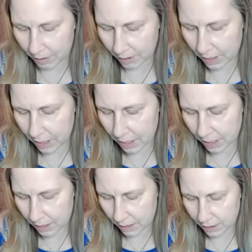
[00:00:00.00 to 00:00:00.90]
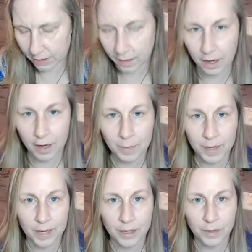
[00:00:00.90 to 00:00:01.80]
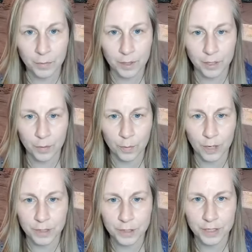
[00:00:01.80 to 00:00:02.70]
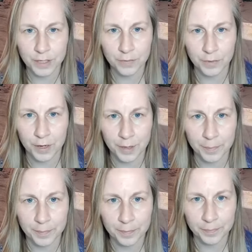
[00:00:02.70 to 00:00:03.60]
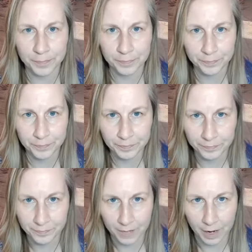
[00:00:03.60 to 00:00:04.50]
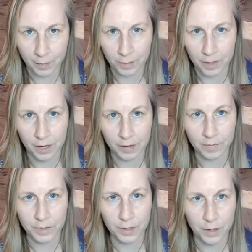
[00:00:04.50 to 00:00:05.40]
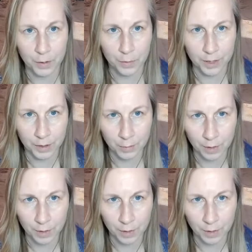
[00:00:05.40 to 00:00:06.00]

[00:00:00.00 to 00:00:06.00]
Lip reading: please comment where you're watching from. I would love to know where you're